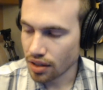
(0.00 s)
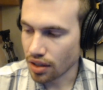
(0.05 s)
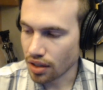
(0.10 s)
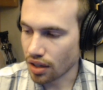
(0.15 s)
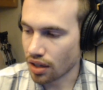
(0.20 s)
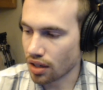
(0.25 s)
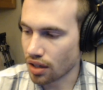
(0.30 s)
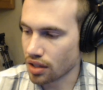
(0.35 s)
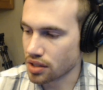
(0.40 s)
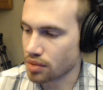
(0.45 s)

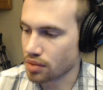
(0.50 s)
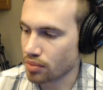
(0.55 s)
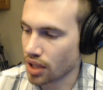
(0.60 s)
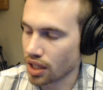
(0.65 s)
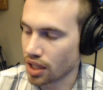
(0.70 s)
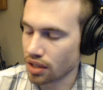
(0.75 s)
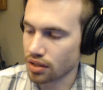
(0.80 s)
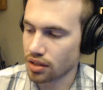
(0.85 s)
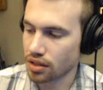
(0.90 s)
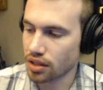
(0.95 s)
Awesome,
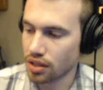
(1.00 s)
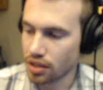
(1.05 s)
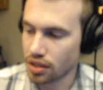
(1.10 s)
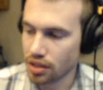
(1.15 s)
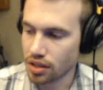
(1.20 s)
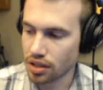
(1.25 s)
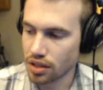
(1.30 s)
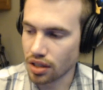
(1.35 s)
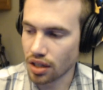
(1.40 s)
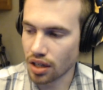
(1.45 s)

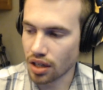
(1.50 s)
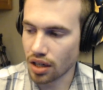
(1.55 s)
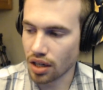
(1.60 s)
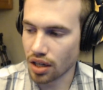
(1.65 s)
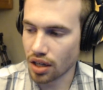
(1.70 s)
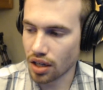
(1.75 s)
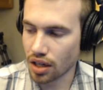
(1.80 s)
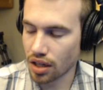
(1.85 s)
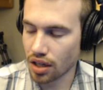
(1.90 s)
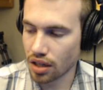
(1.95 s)

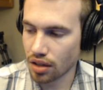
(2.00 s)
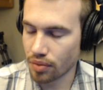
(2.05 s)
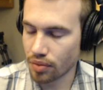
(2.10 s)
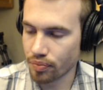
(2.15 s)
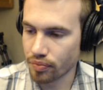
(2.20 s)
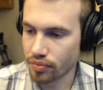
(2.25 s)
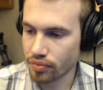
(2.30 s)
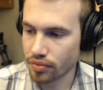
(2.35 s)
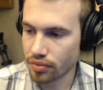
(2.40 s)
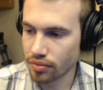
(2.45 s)
Hand.
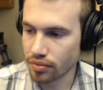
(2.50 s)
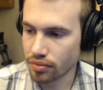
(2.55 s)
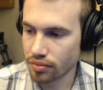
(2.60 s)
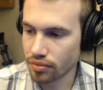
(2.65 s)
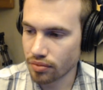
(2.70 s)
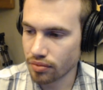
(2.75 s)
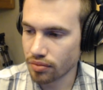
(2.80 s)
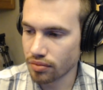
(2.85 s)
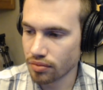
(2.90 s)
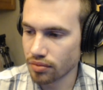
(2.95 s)

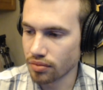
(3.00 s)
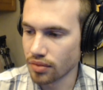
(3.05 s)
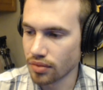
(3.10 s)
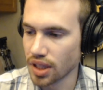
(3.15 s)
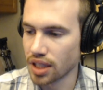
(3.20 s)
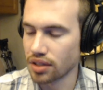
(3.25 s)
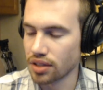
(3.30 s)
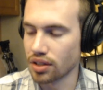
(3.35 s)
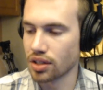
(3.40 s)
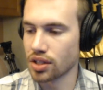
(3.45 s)

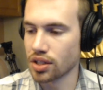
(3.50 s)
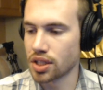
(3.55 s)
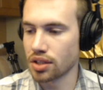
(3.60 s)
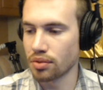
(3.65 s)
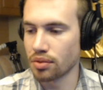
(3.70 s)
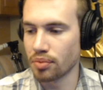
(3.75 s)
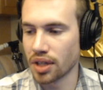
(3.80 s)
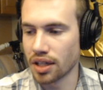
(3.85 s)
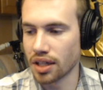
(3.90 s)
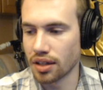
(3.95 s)
You could shoot
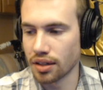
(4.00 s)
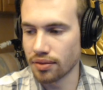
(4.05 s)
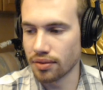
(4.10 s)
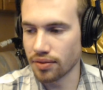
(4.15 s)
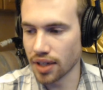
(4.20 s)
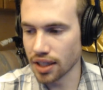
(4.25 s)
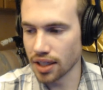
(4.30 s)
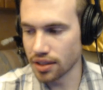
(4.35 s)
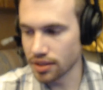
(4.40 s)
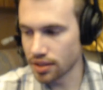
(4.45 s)
me an
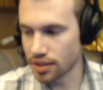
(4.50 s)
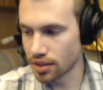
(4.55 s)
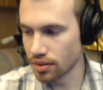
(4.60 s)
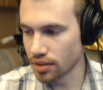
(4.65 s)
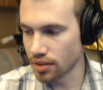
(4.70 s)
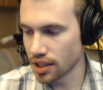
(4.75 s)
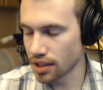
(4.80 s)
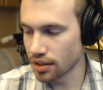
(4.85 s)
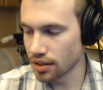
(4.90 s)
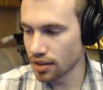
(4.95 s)
invite to
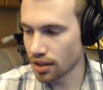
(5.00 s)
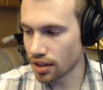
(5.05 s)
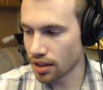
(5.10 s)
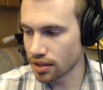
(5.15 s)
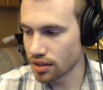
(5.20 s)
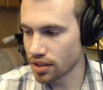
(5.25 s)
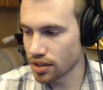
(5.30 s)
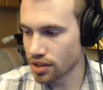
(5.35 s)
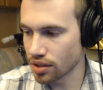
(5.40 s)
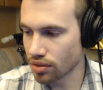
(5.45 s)
it on
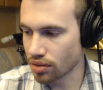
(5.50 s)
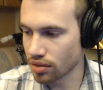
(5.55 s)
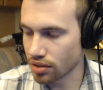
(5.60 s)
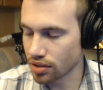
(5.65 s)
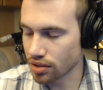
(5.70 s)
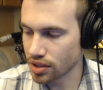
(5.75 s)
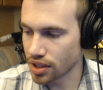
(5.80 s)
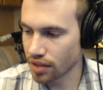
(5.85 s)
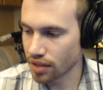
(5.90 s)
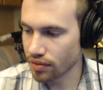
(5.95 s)
Discord or
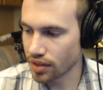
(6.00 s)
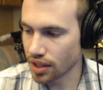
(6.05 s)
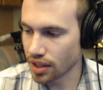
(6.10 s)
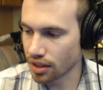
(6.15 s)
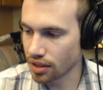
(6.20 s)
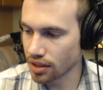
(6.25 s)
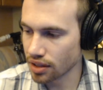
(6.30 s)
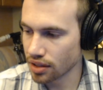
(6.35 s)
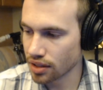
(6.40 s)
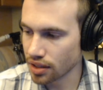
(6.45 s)
something,
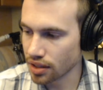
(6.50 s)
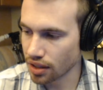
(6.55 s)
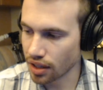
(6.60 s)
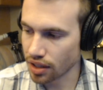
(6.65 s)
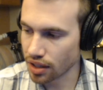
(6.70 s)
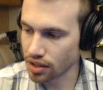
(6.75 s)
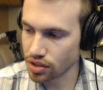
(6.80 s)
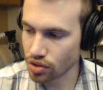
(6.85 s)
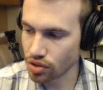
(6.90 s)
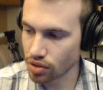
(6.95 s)
and I
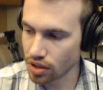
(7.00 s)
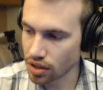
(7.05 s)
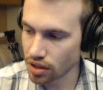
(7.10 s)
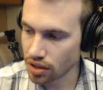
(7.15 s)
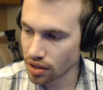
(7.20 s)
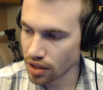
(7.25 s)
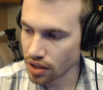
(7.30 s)
could join it.